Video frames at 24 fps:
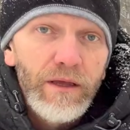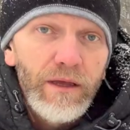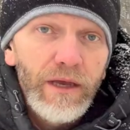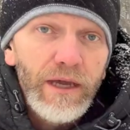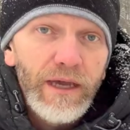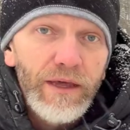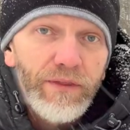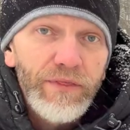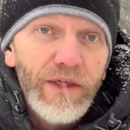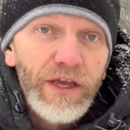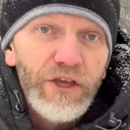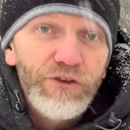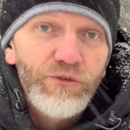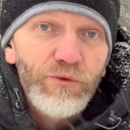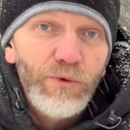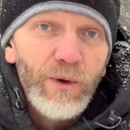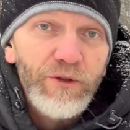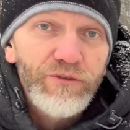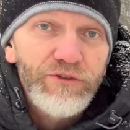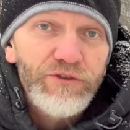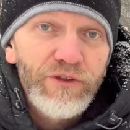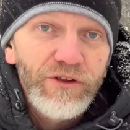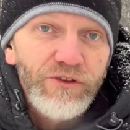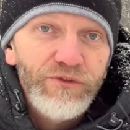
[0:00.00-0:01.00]
Hey, thanks for
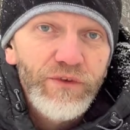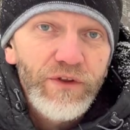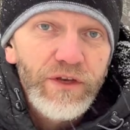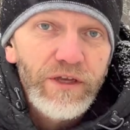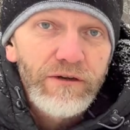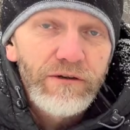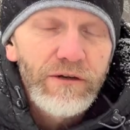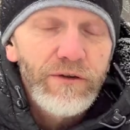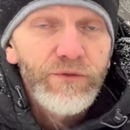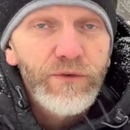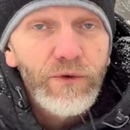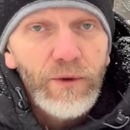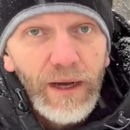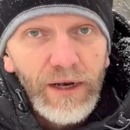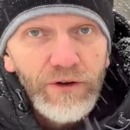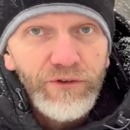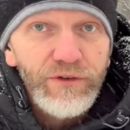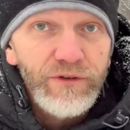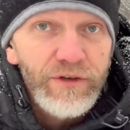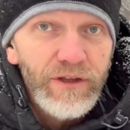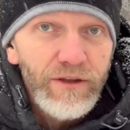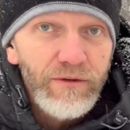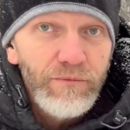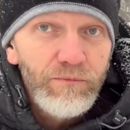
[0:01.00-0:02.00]
watching this video. If you
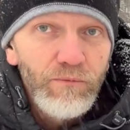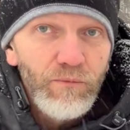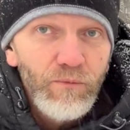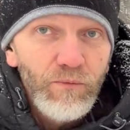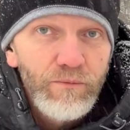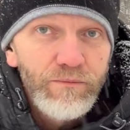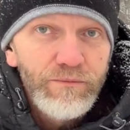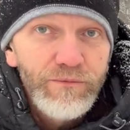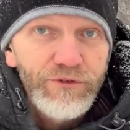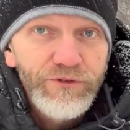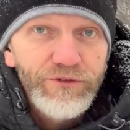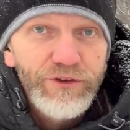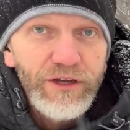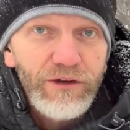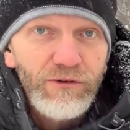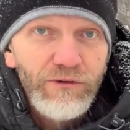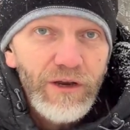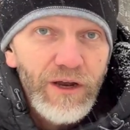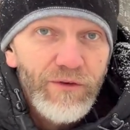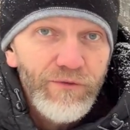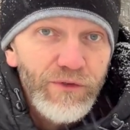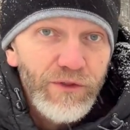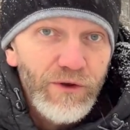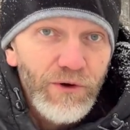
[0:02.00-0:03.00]
actually did stick
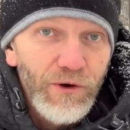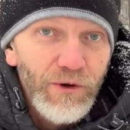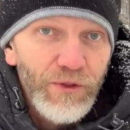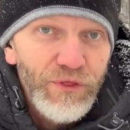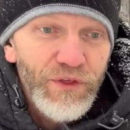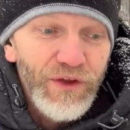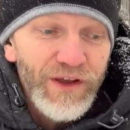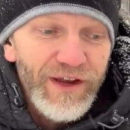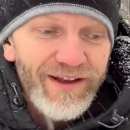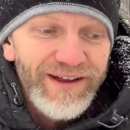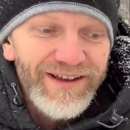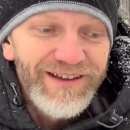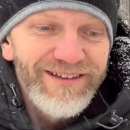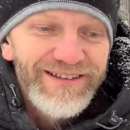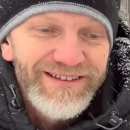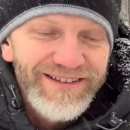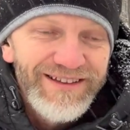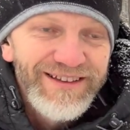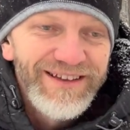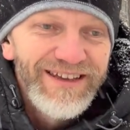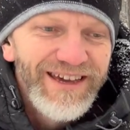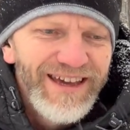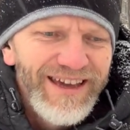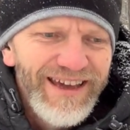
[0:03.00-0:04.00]
around for the whole thing.
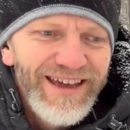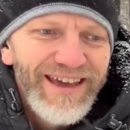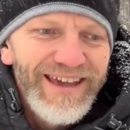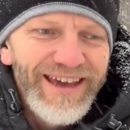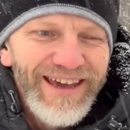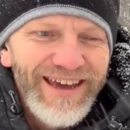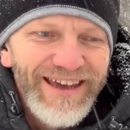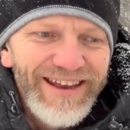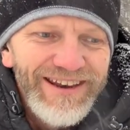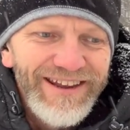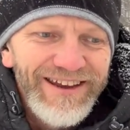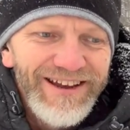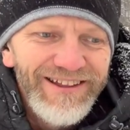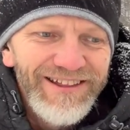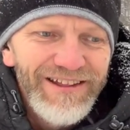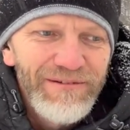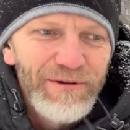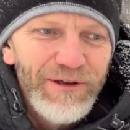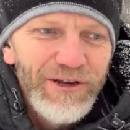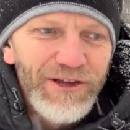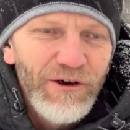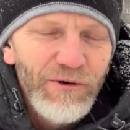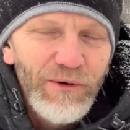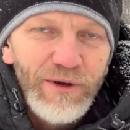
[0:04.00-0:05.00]
And uh, let
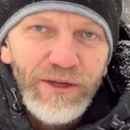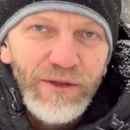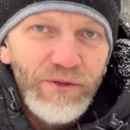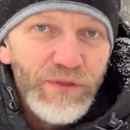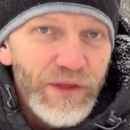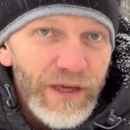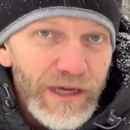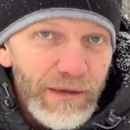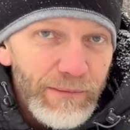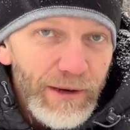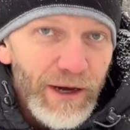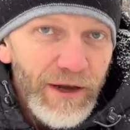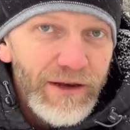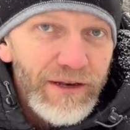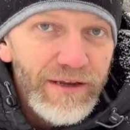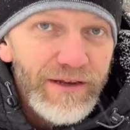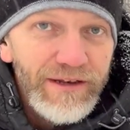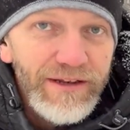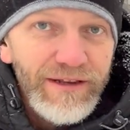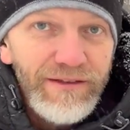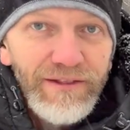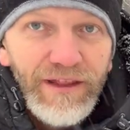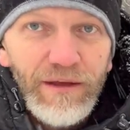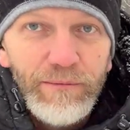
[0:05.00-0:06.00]
me know what you think about it.
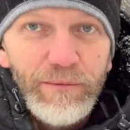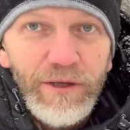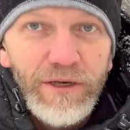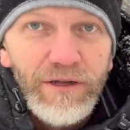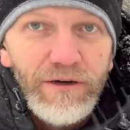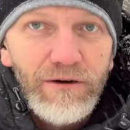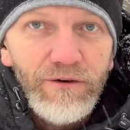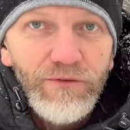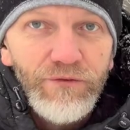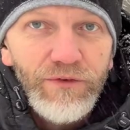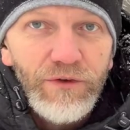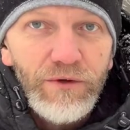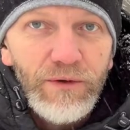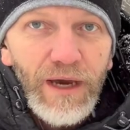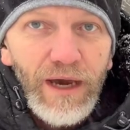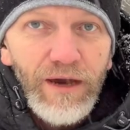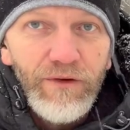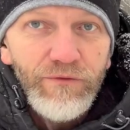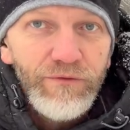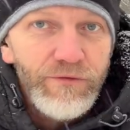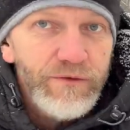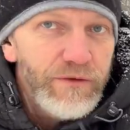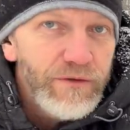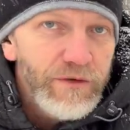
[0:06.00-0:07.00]
Let me know if you
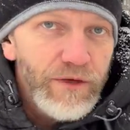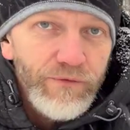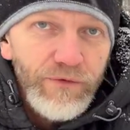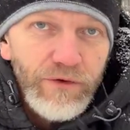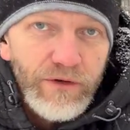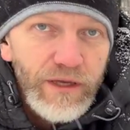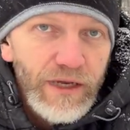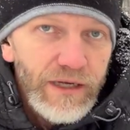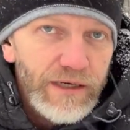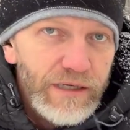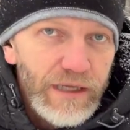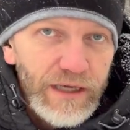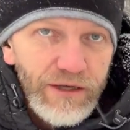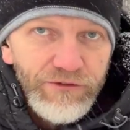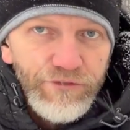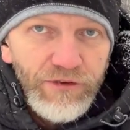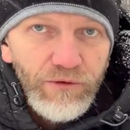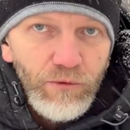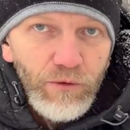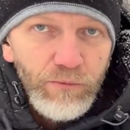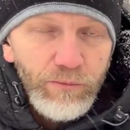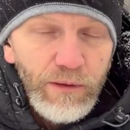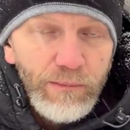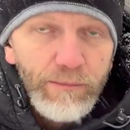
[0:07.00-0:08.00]
have different techniques
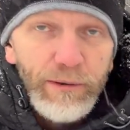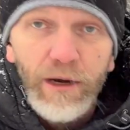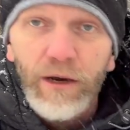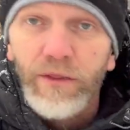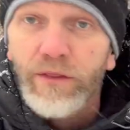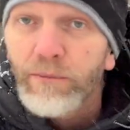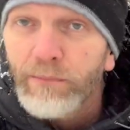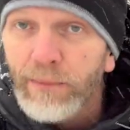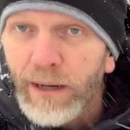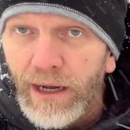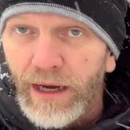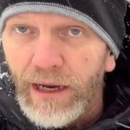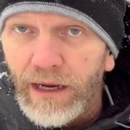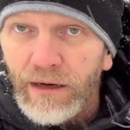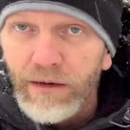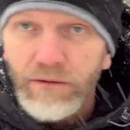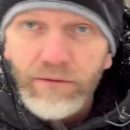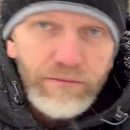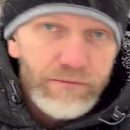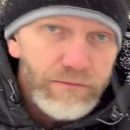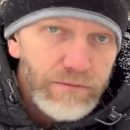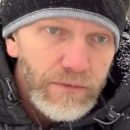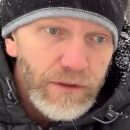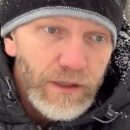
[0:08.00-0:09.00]
that would be better than mine
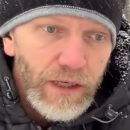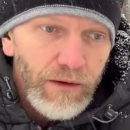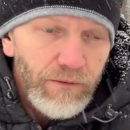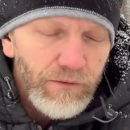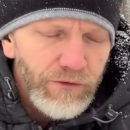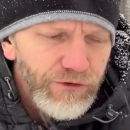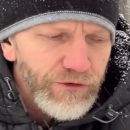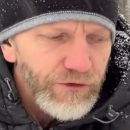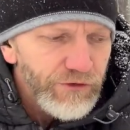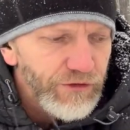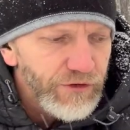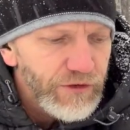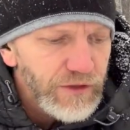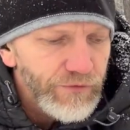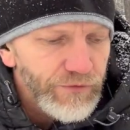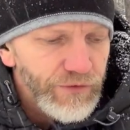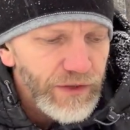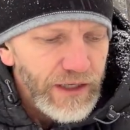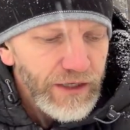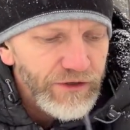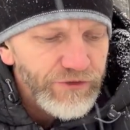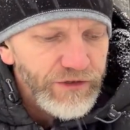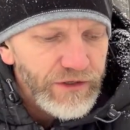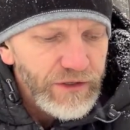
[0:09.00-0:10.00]
when I was using the
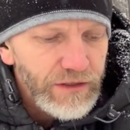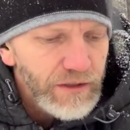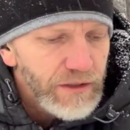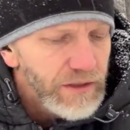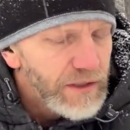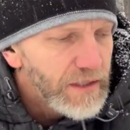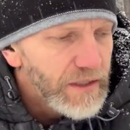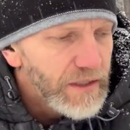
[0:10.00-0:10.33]
Flex Seal